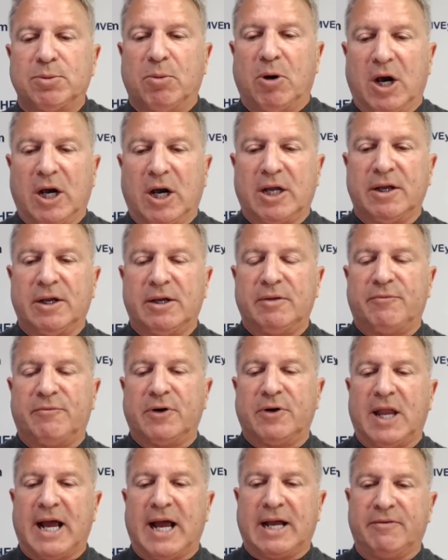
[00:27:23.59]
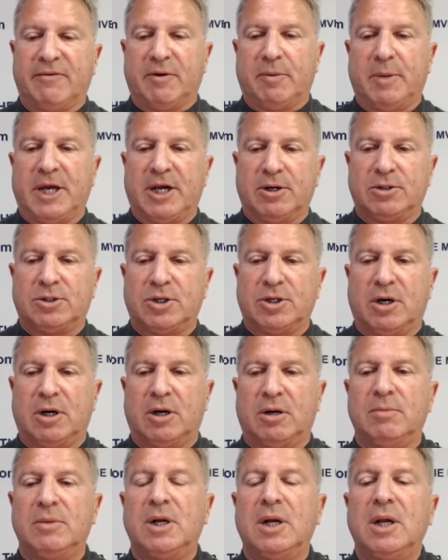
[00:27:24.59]
market, for lack of a better
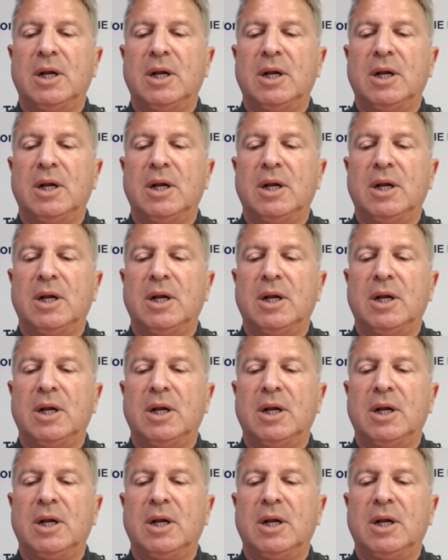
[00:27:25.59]
term.